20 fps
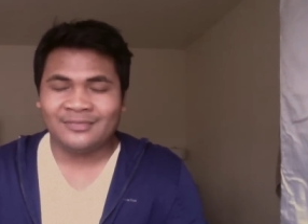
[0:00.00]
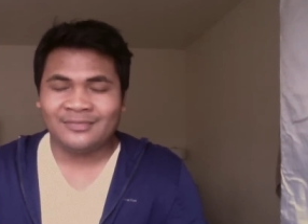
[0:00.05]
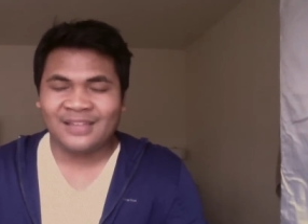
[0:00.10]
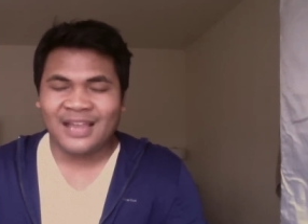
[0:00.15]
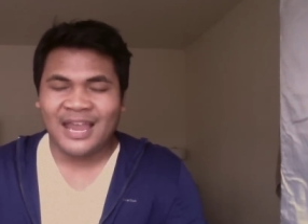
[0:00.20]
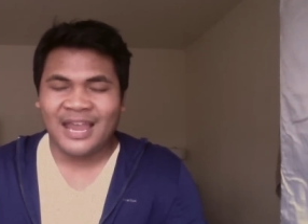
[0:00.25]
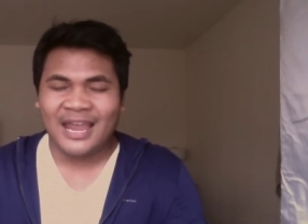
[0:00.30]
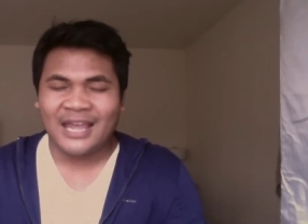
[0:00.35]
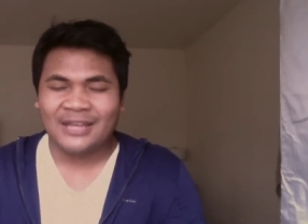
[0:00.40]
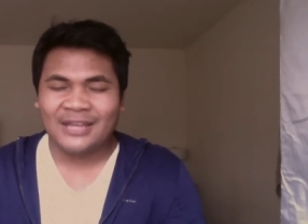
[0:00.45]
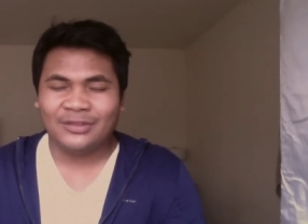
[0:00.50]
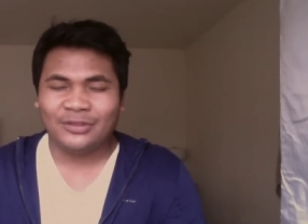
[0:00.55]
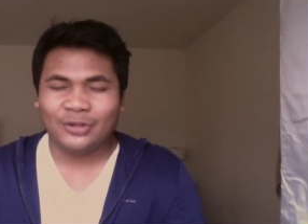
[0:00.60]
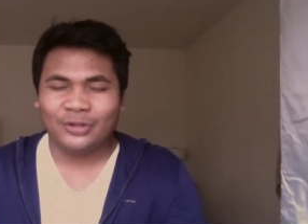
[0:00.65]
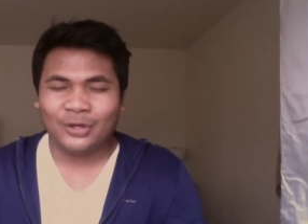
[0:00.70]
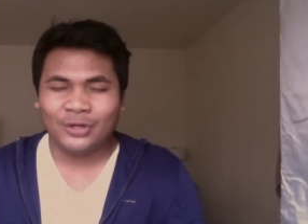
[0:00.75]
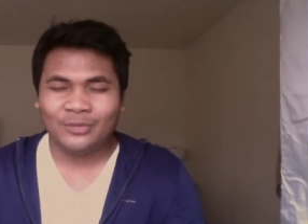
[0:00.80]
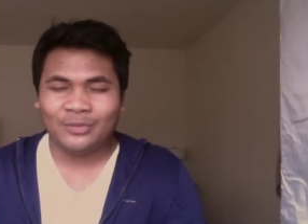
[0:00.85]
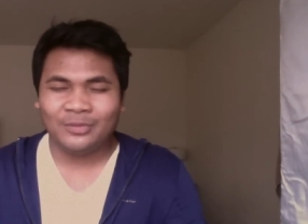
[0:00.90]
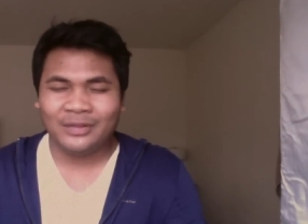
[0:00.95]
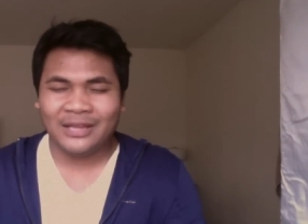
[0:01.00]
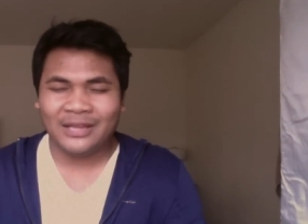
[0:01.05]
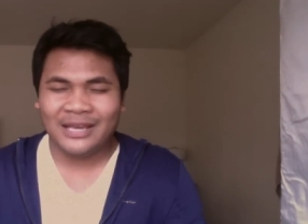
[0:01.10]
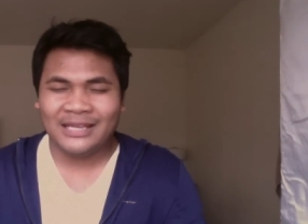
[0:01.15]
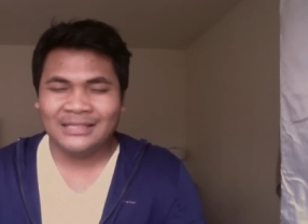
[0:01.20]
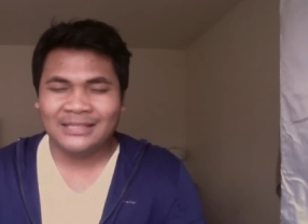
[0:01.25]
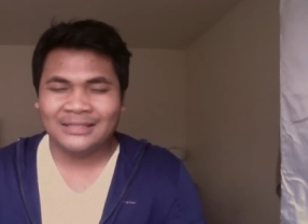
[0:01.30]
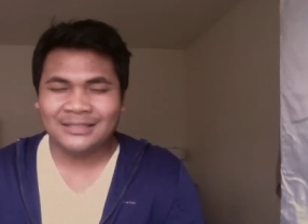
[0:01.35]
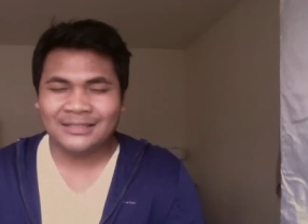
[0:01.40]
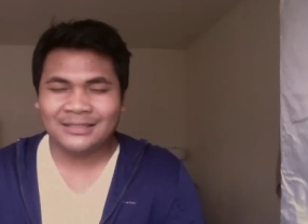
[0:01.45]
And third
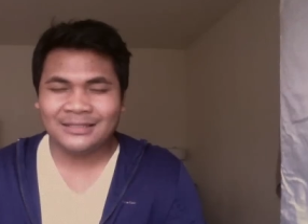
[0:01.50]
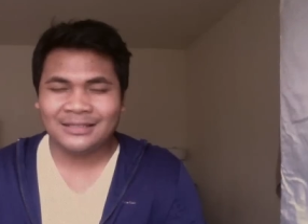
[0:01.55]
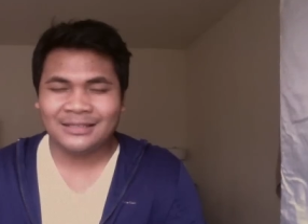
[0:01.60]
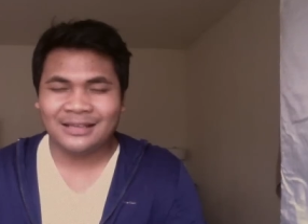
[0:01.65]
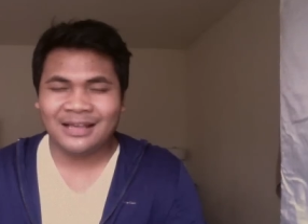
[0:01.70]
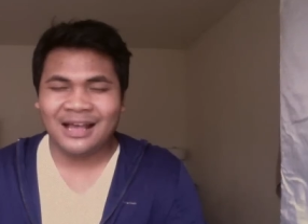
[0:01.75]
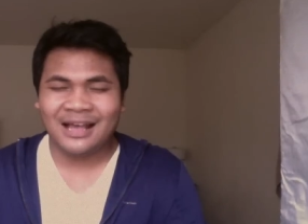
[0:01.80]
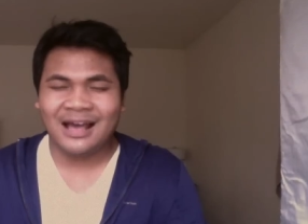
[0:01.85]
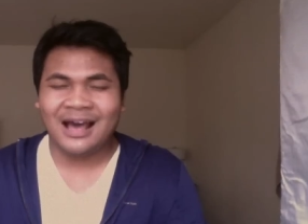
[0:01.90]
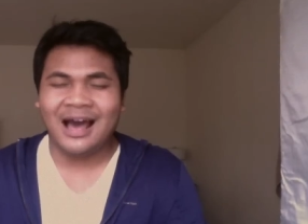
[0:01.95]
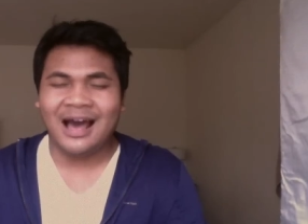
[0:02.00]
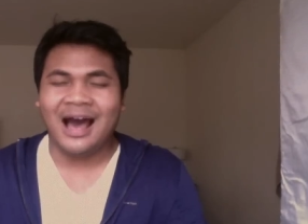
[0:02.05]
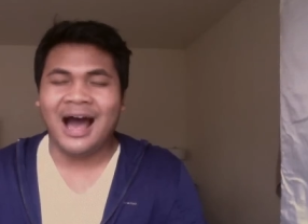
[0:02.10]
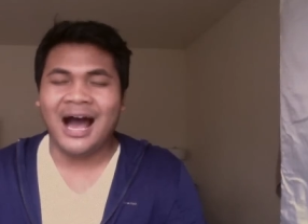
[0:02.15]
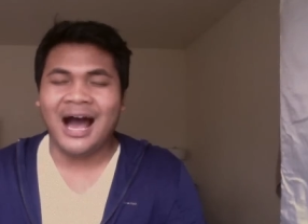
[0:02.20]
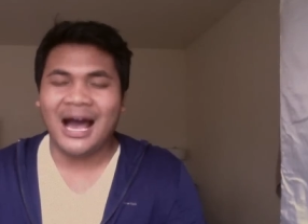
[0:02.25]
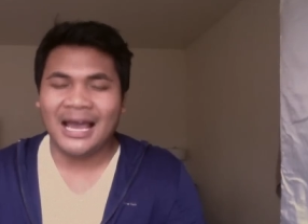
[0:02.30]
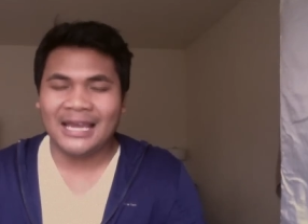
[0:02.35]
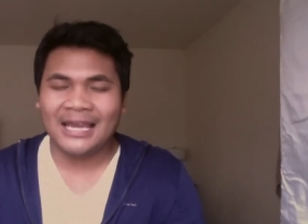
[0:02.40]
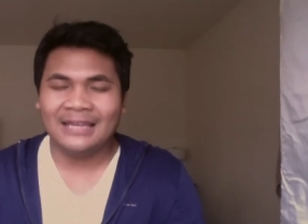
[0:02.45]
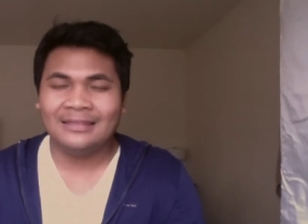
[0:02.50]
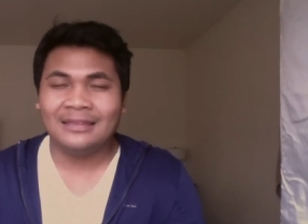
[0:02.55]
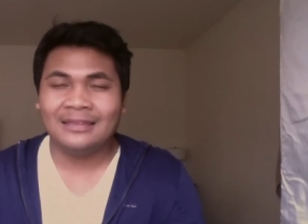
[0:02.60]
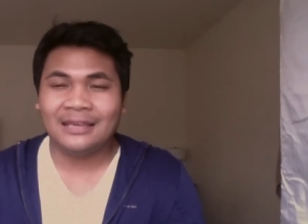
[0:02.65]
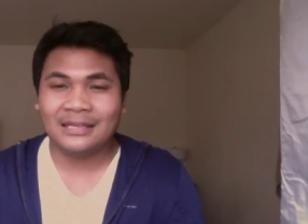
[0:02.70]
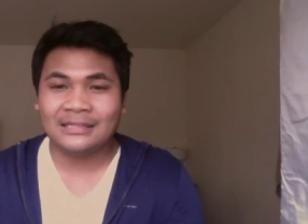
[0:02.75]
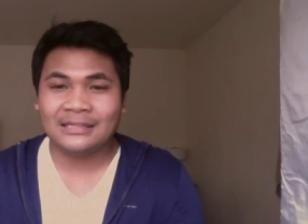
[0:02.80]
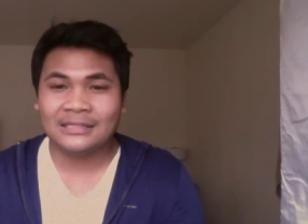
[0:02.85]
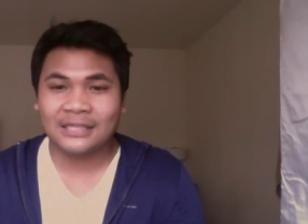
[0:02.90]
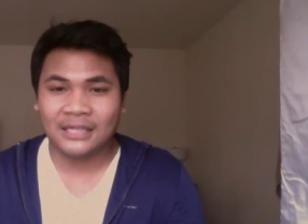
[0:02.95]
place, I
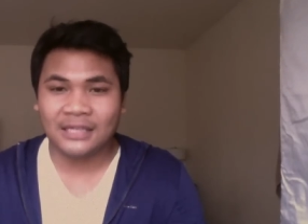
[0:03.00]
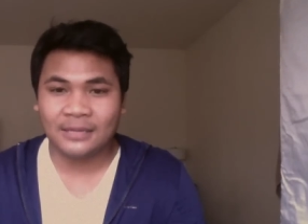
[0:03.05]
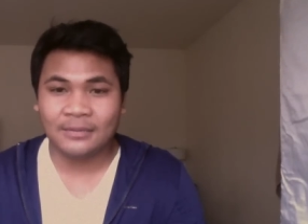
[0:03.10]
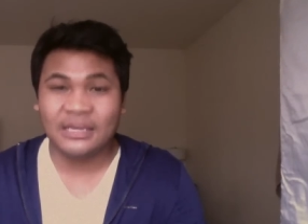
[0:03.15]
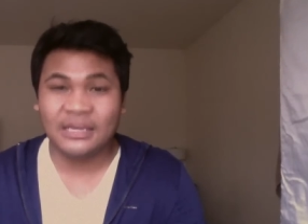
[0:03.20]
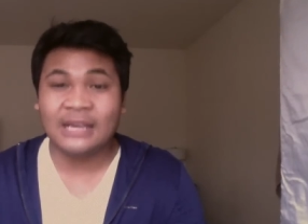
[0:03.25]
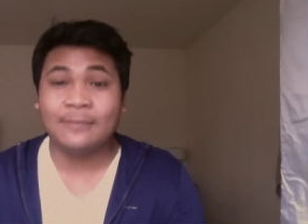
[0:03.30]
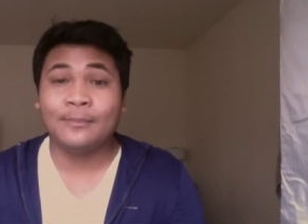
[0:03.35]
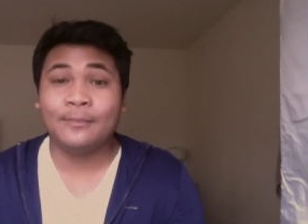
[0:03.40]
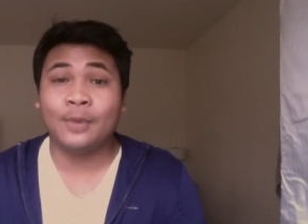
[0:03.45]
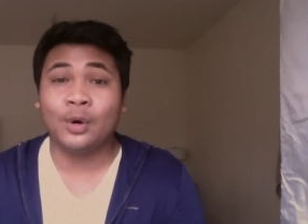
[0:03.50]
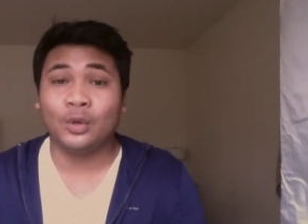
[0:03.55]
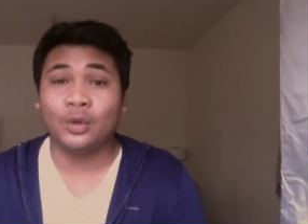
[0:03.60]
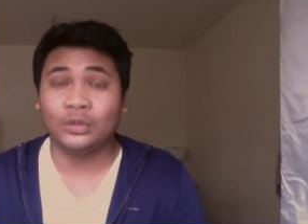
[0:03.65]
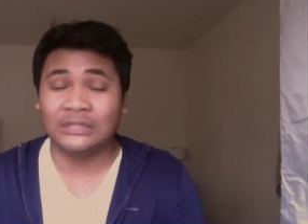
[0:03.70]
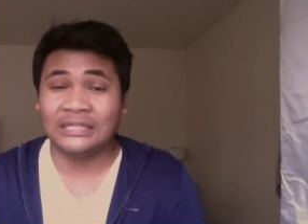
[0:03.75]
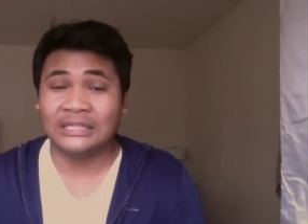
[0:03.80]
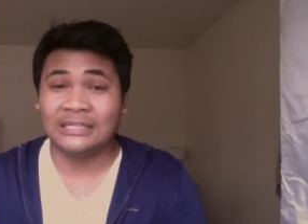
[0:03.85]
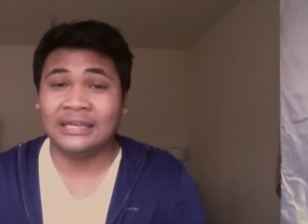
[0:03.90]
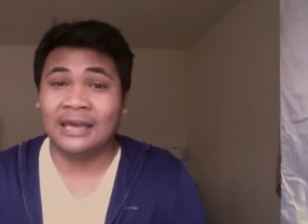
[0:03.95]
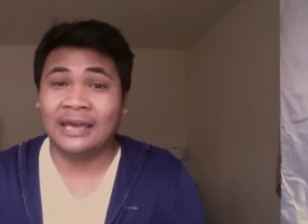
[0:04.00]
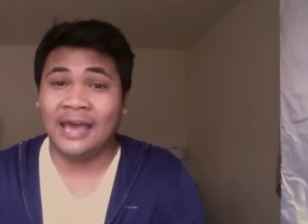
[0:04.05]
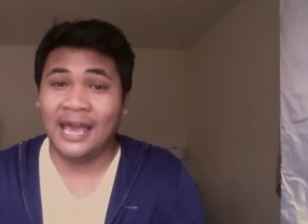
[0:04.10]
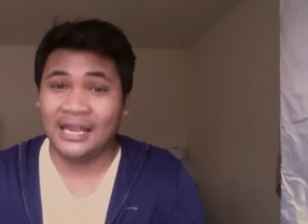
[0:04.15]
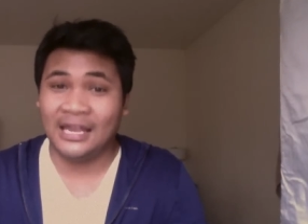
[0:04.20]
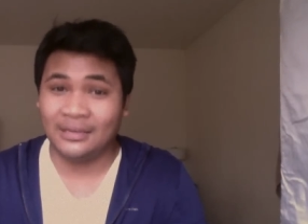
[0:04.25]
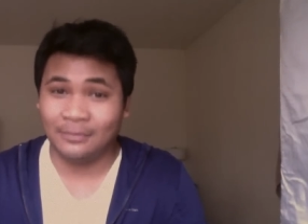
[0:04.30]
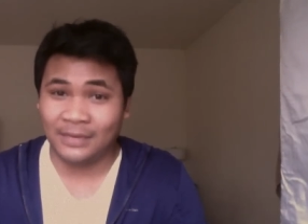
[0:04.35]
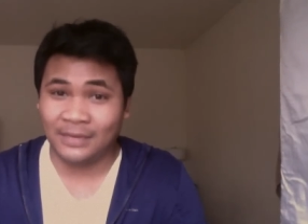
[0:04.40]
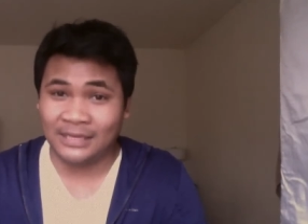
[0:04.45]
think it's going to be Polina
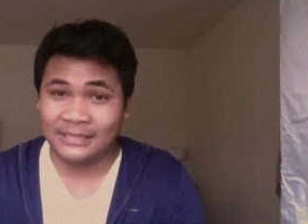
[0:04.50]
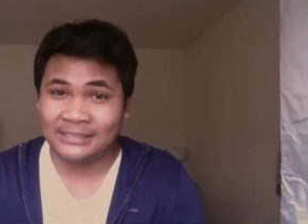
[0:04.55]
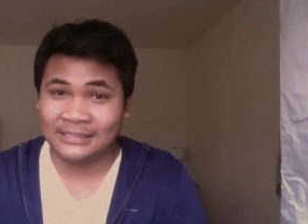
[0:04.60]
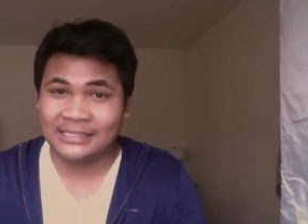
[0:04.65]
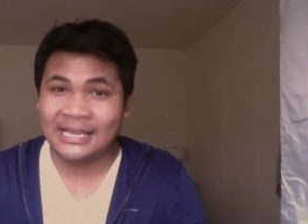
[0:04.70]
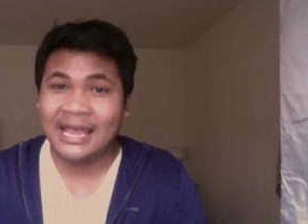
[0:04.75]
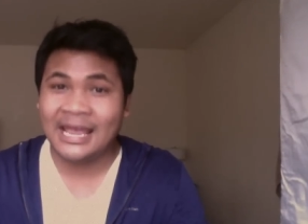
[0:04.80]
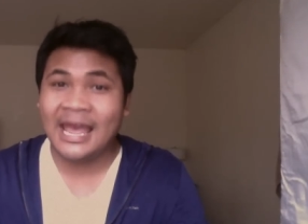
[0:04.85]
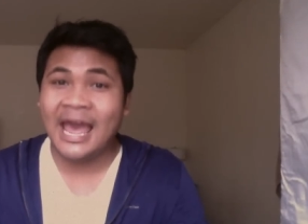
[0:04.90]
Edmunds.